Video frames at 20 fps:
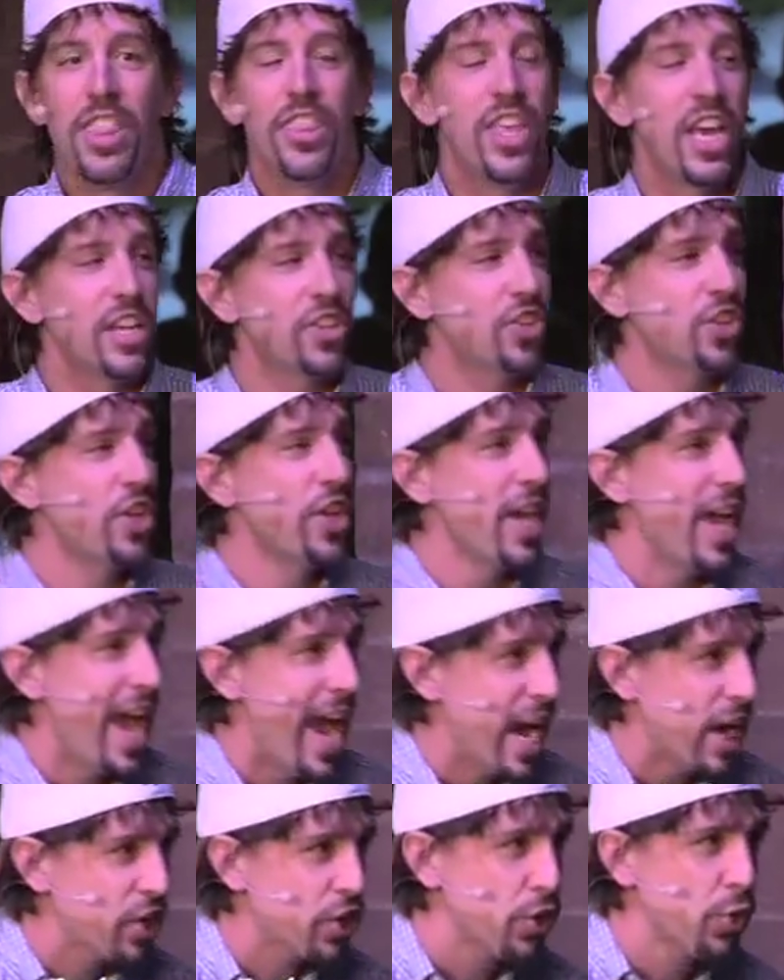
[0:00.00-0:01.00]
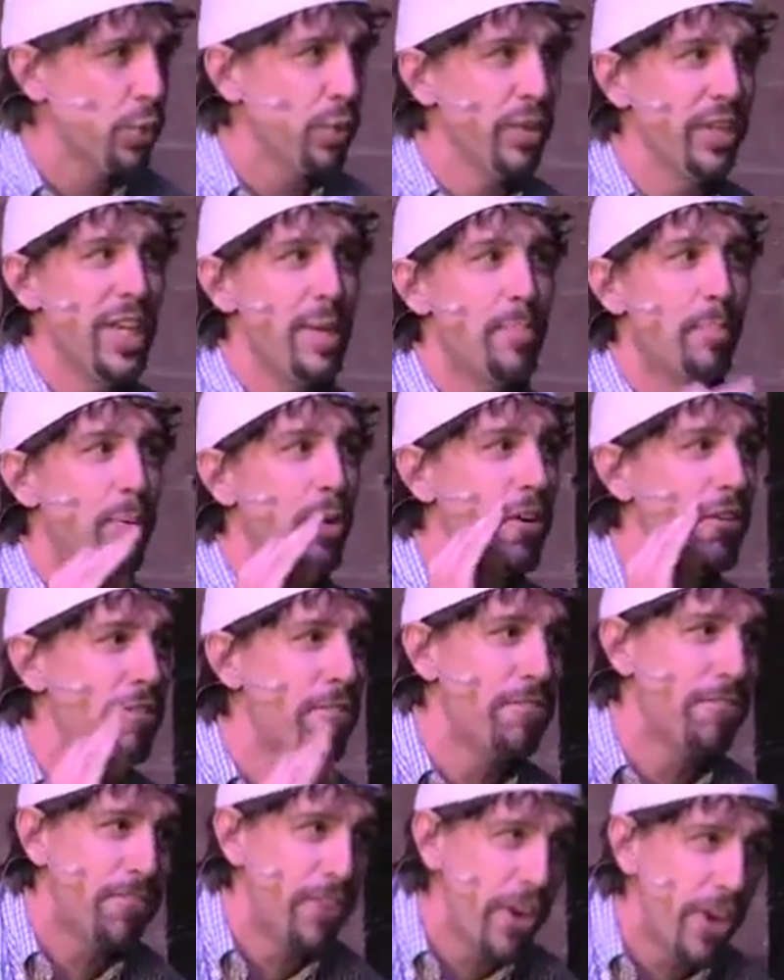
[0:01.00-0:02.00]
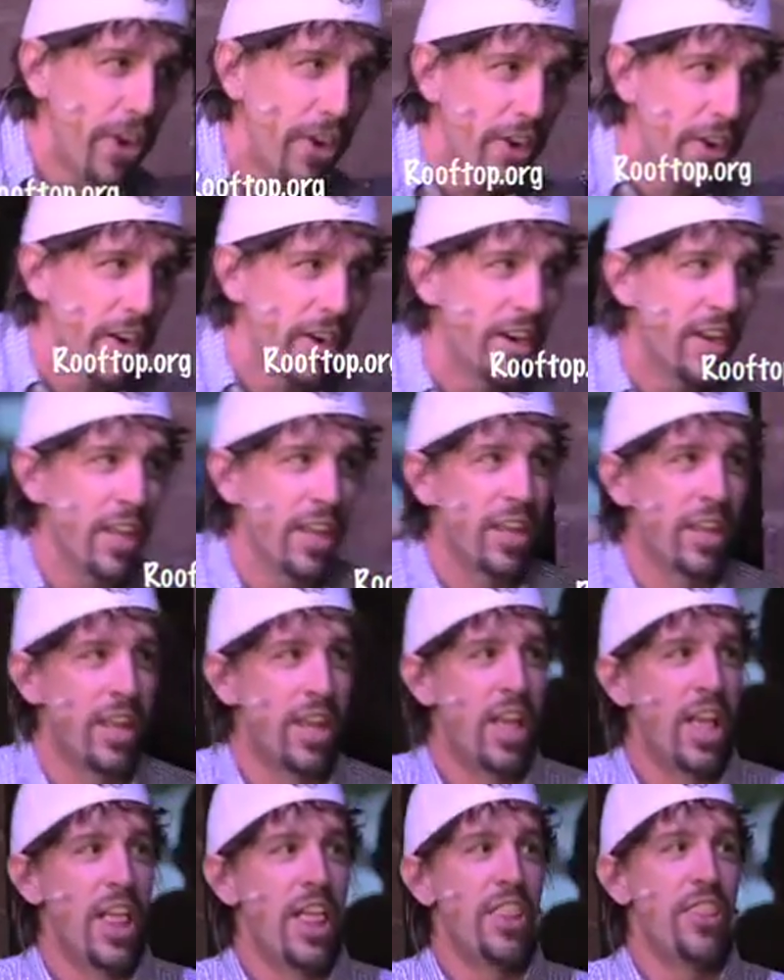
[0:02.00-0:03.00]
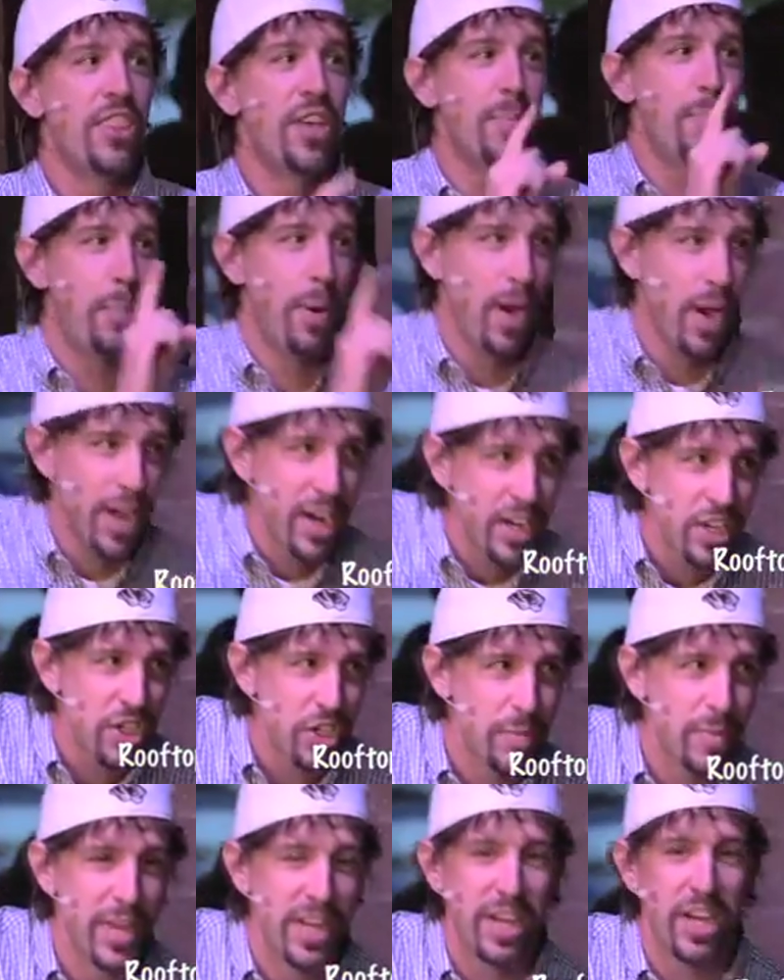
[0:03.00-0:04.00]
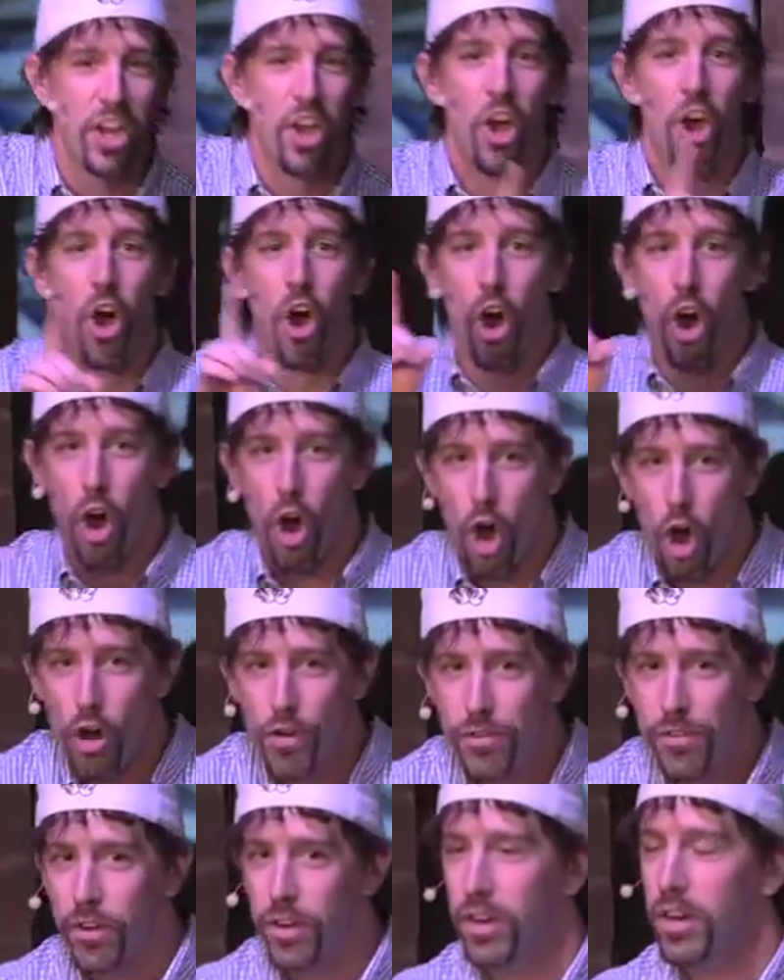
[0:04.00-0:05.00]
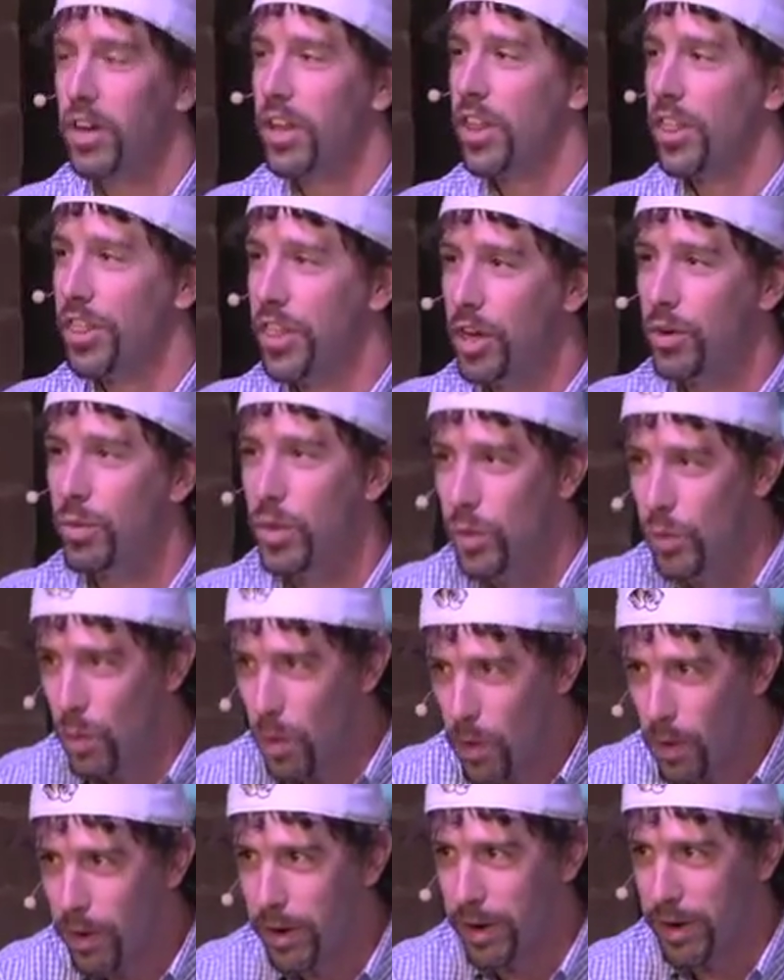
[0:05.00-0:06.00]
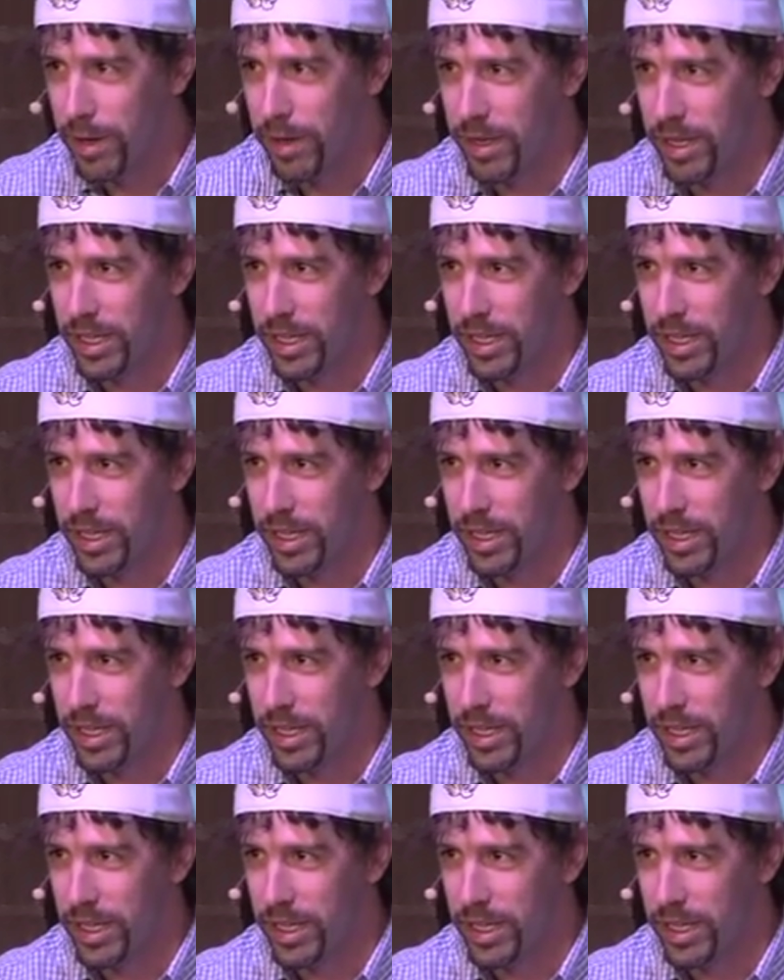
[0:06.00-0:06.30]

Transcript: that she actually preferred the punishment over the reward.